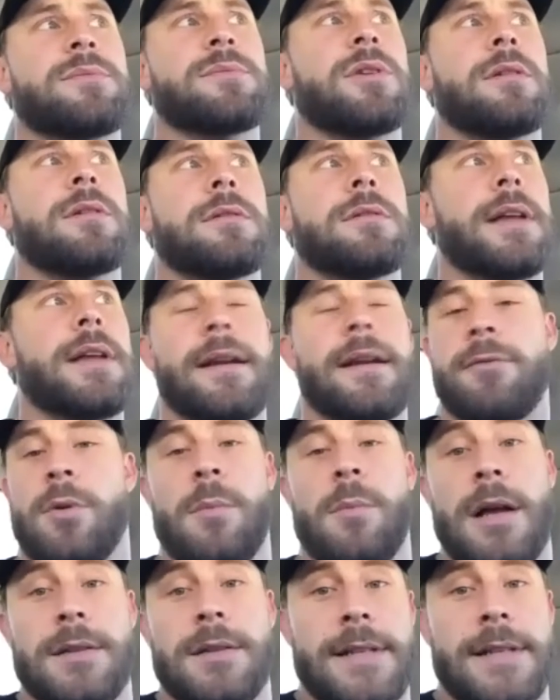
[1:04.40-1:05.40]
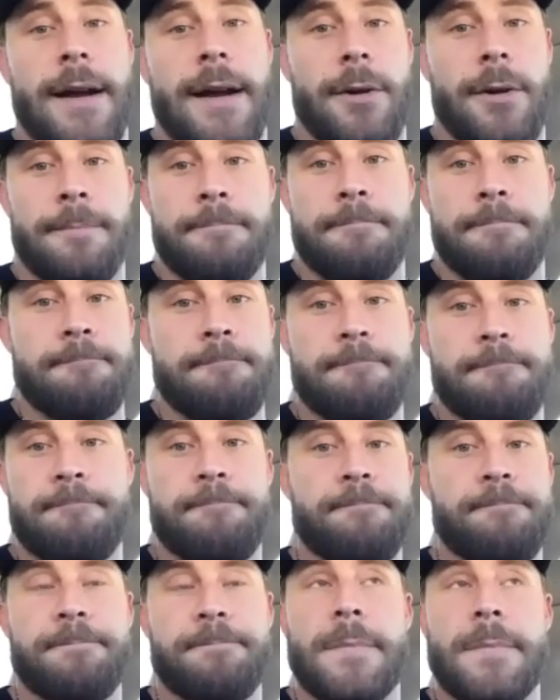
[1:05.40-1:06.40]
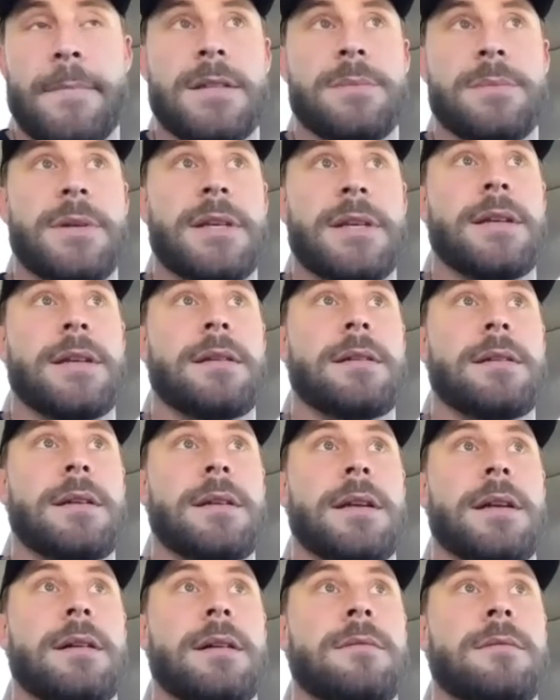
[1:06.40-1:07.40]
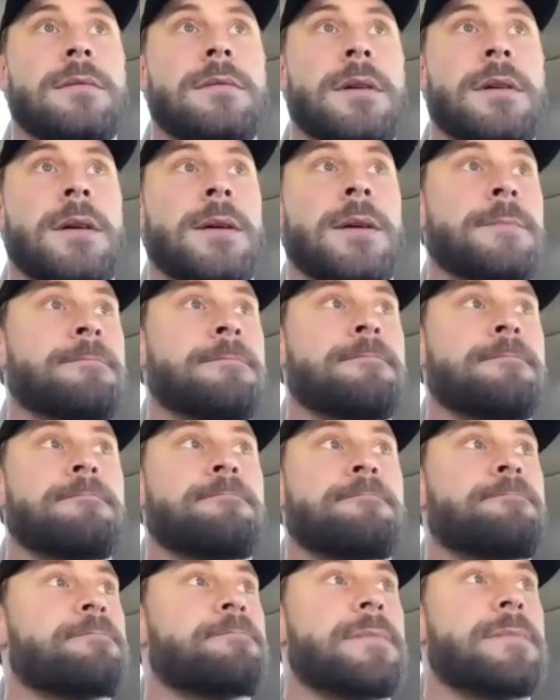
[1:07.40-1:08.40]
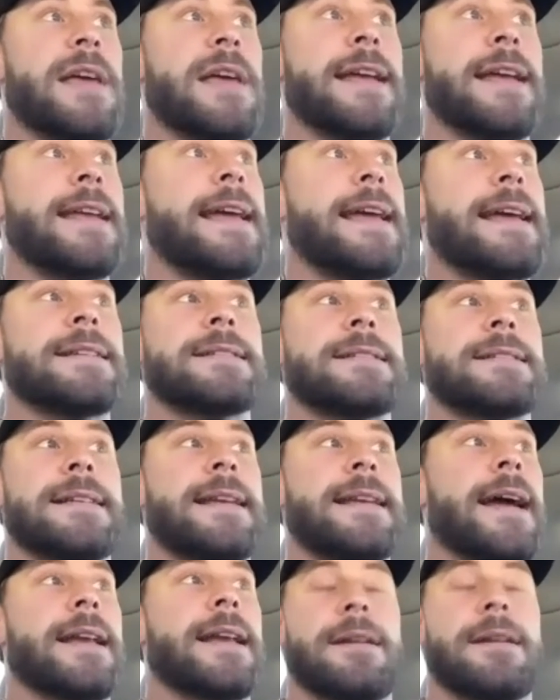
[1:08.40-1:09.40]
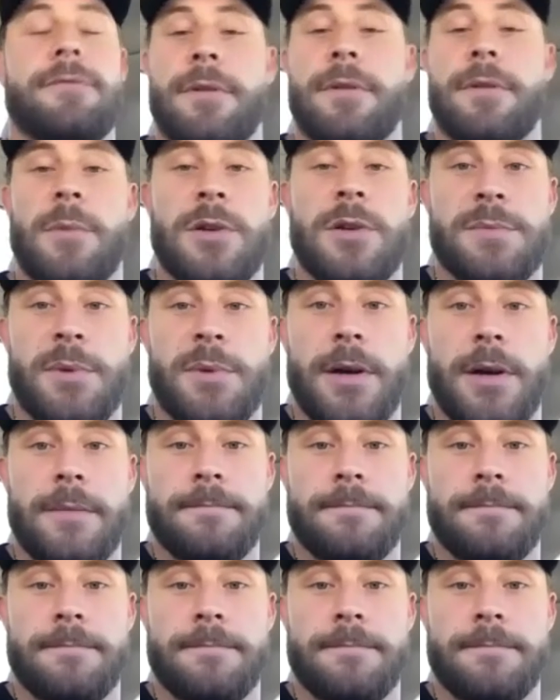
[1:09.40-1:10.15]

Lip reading: 94 miles an hour. It's been, you know, 88 to 90 for the most part.